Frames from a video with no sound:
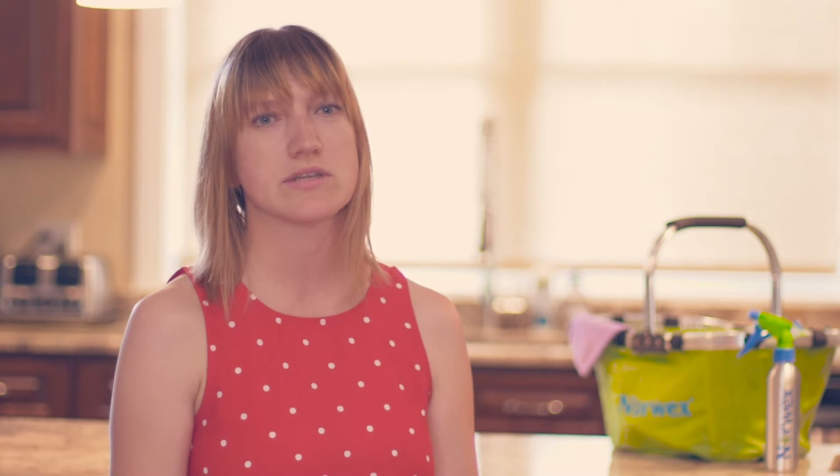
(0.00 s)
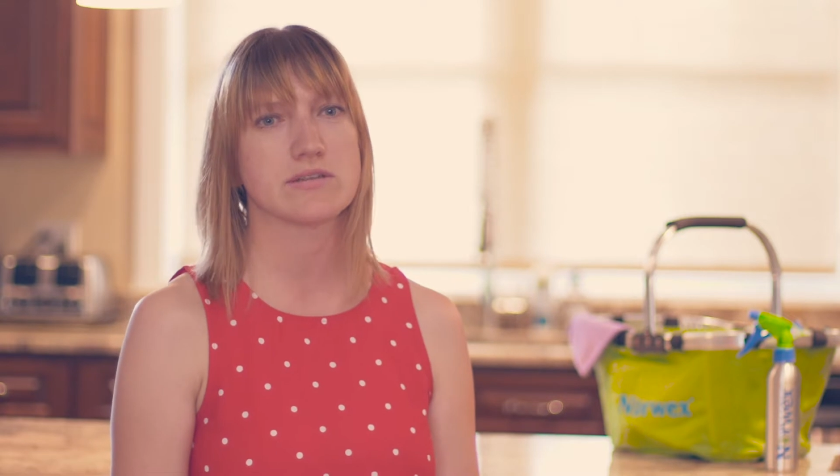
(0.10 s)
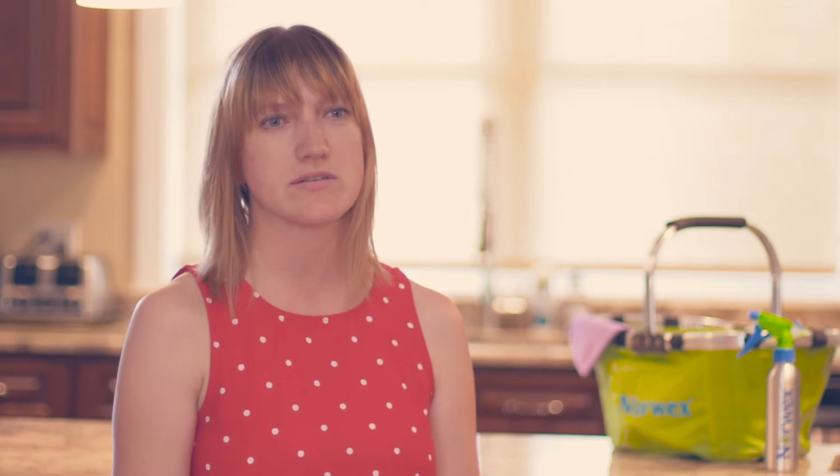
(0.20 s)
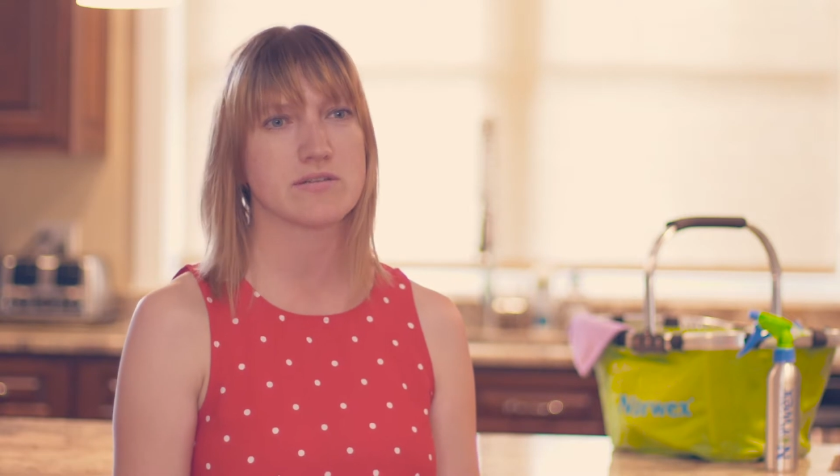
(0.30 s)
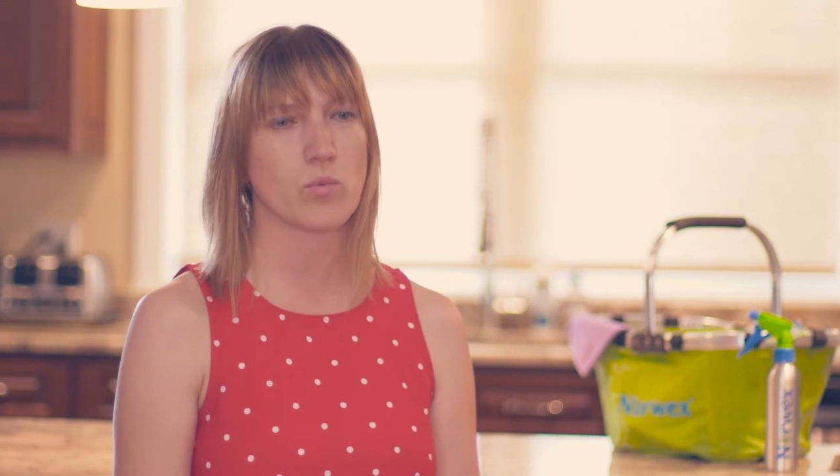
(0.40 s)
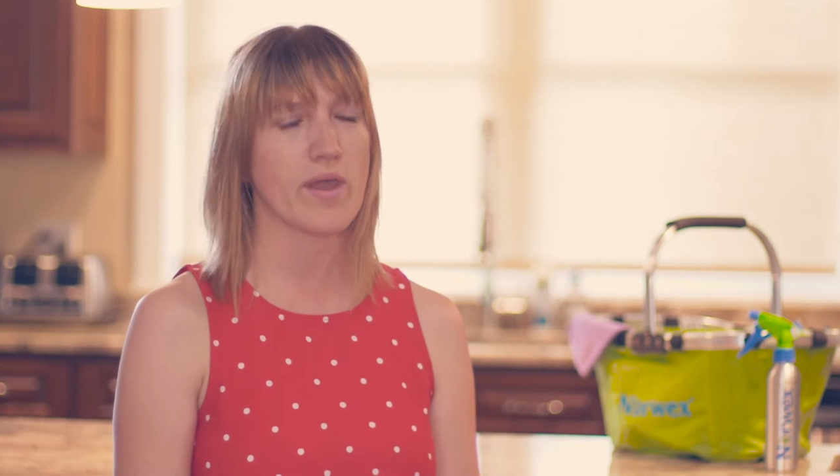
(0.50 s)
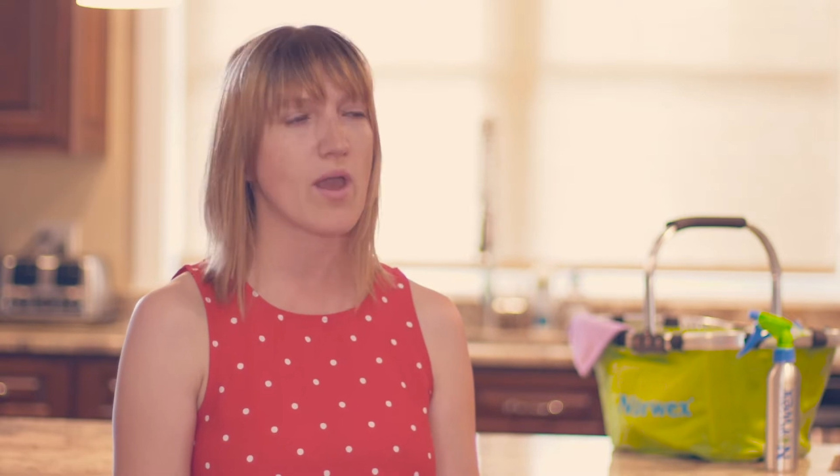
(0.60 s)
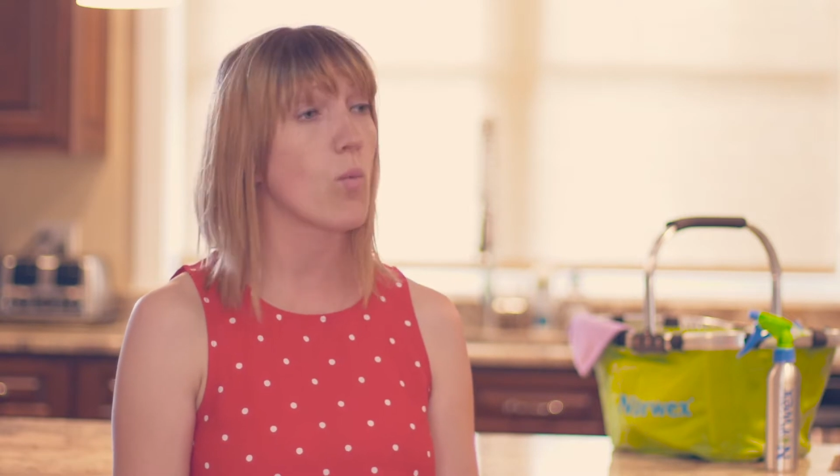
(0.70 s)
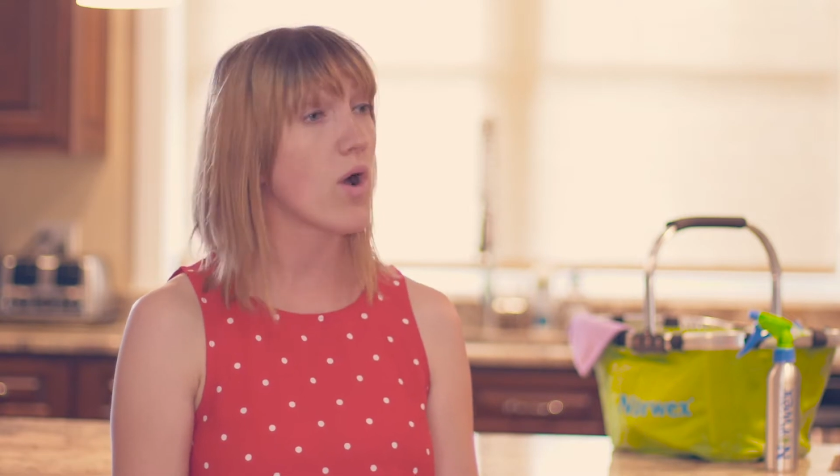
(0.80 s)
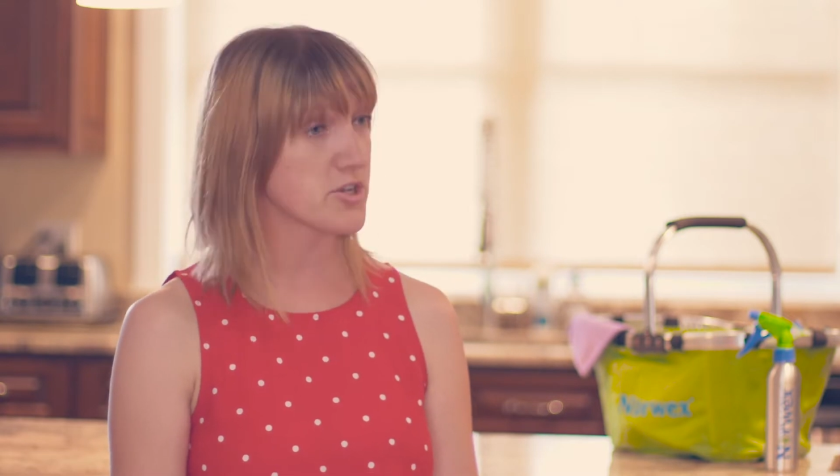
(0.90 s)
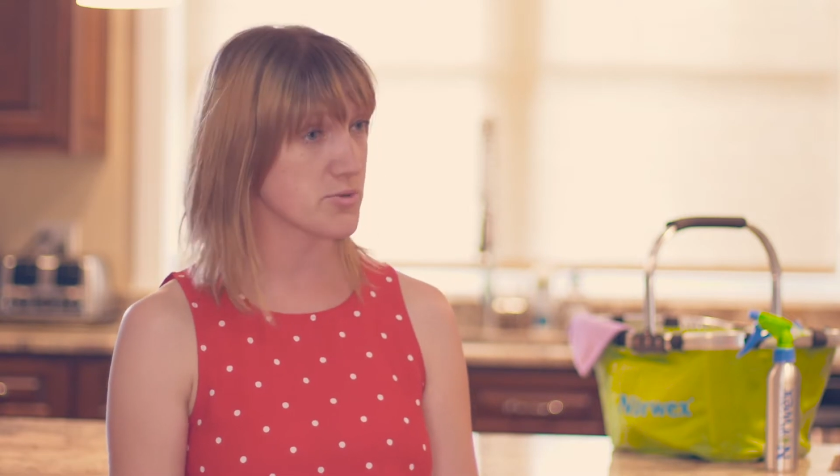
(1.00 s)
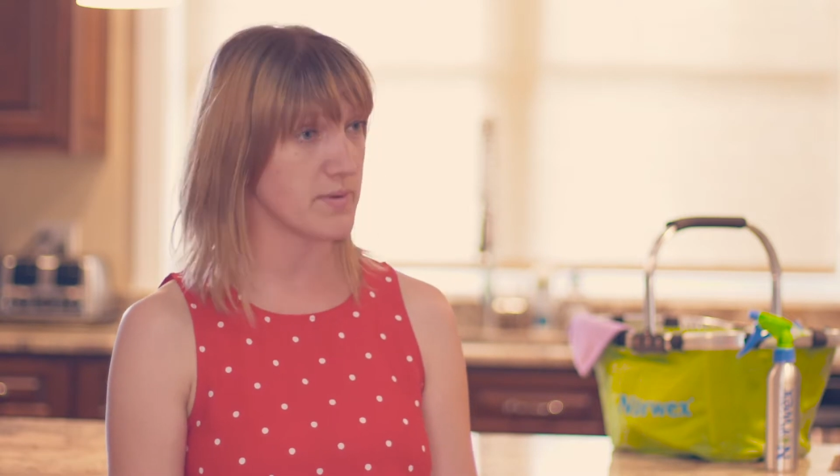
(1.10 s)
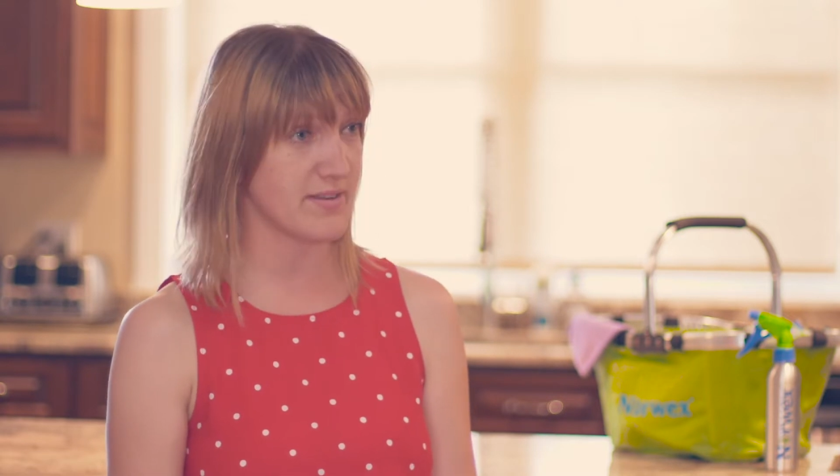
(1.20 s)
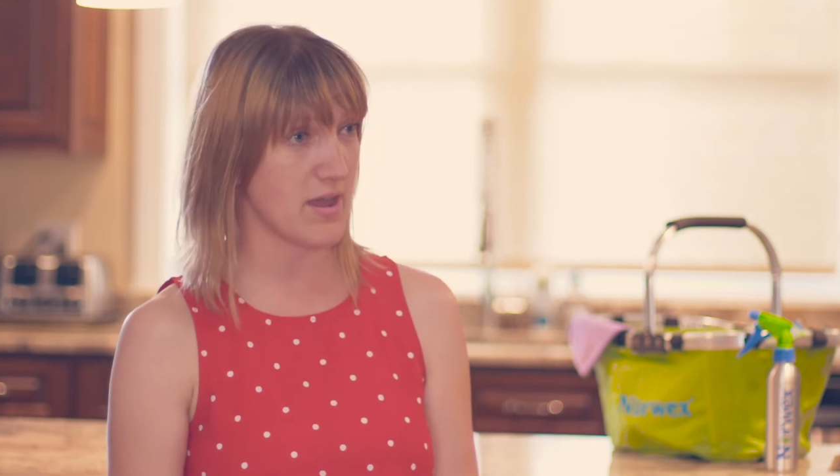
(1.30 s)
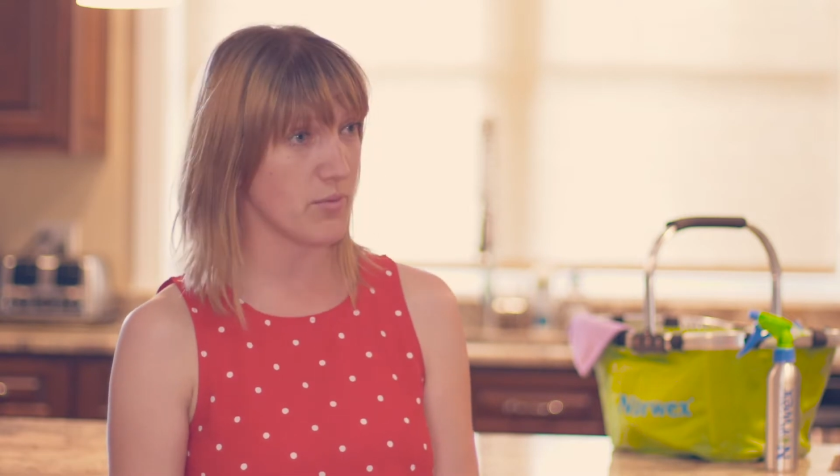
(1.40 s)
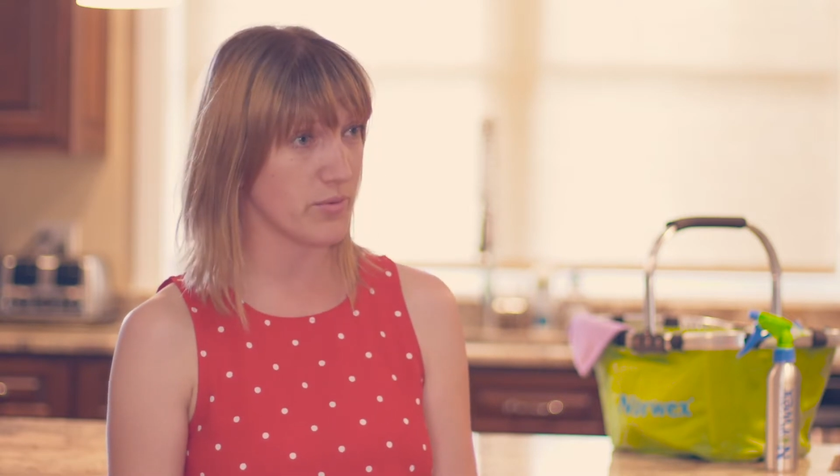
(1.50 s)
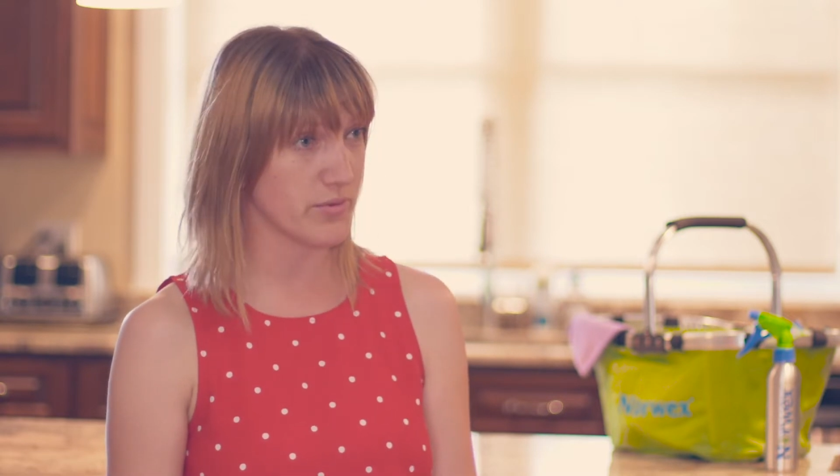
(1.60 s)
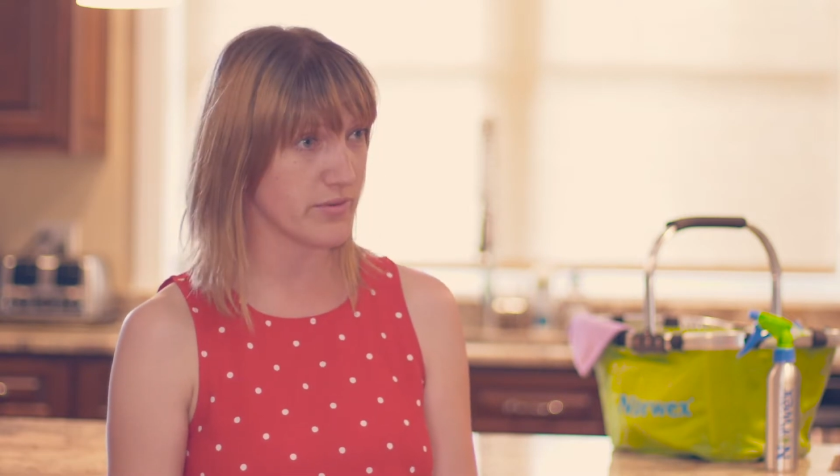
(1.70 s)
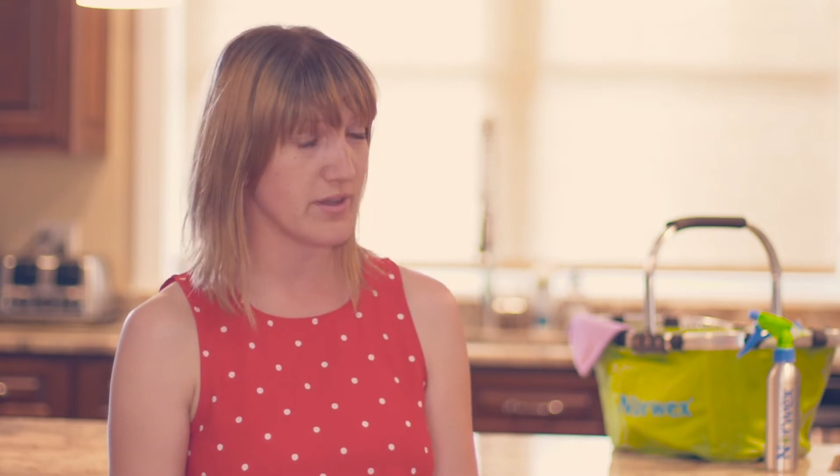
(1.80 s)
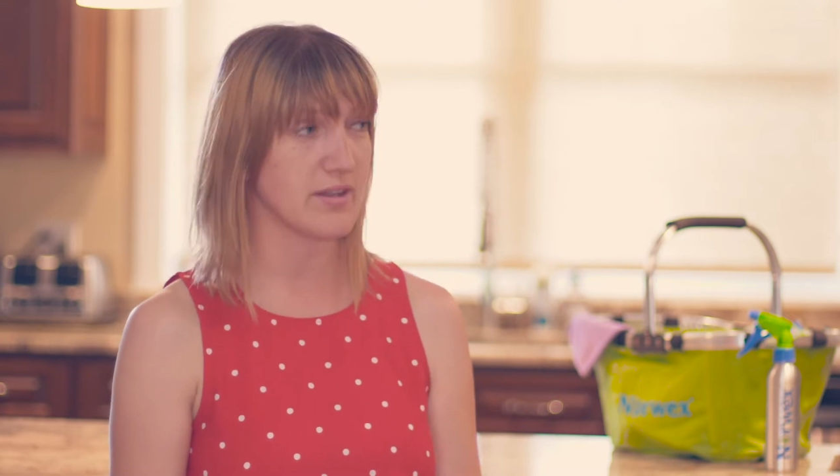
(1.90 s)
and the way I wash my
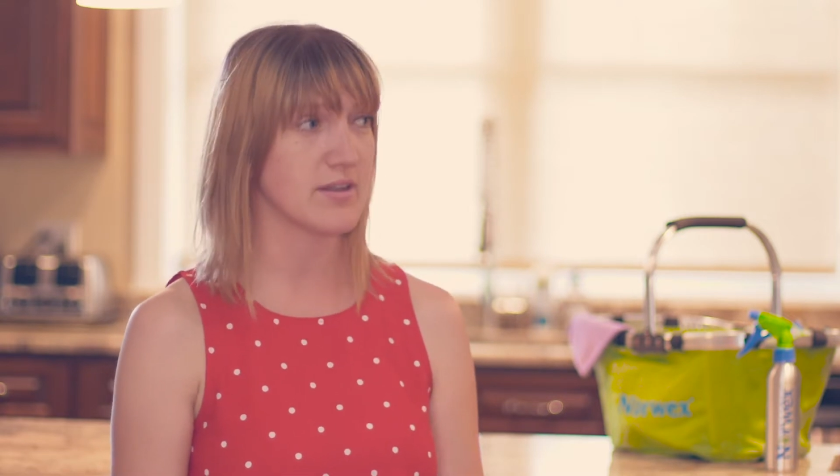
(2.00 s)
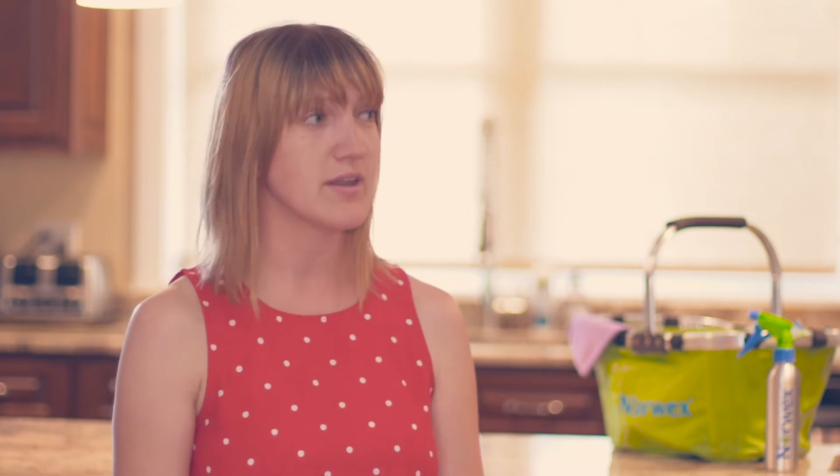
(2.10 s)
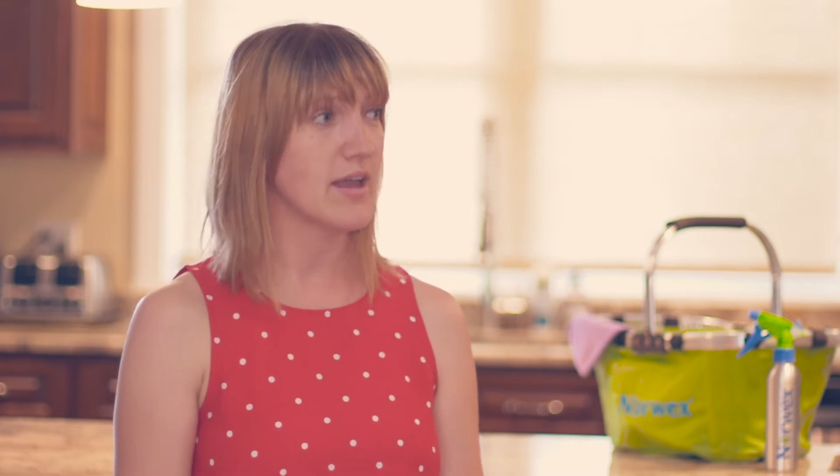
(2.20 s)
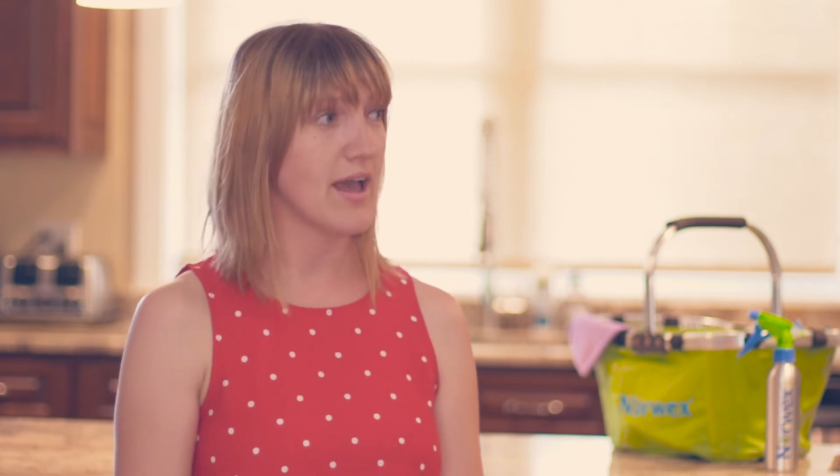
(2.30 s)
towels and